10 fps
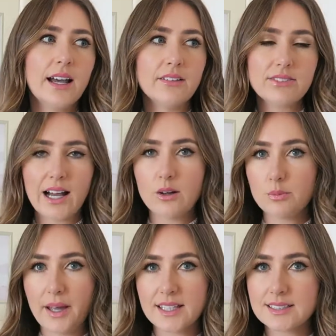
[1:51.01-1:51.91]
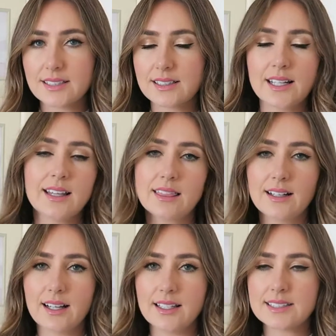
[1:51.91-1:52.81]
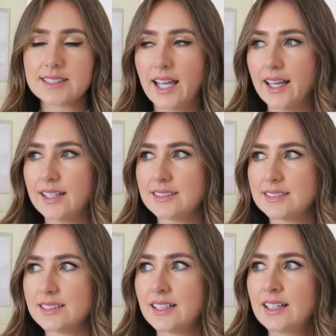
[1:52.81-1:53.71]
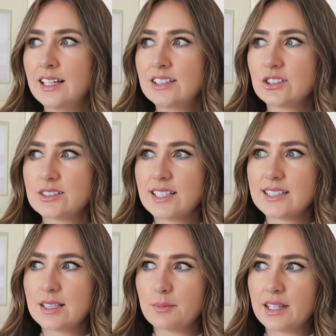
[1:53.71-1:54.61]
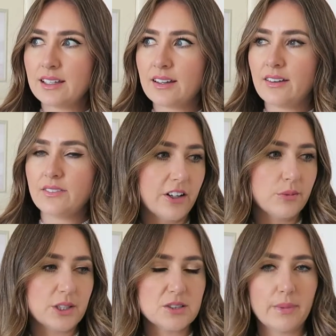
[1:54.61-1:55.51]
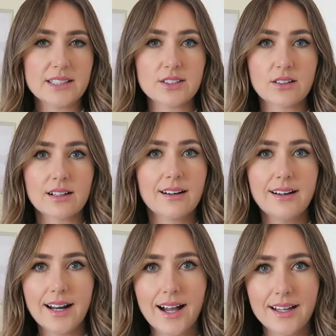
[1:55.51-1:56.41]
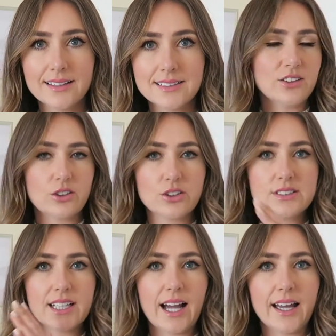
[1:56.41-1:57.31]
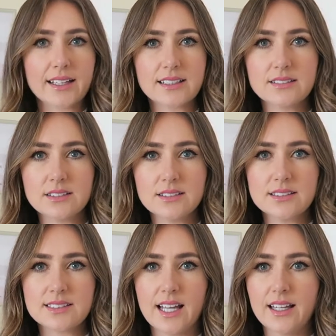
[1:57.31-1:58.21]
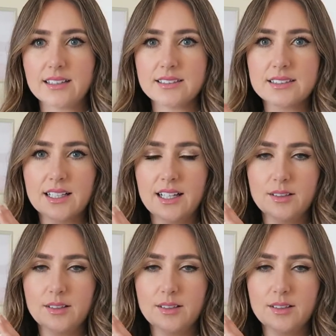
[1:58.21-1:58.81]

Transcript: a flower pattern in the lace, and to see something very much based on line, you know, diagonals and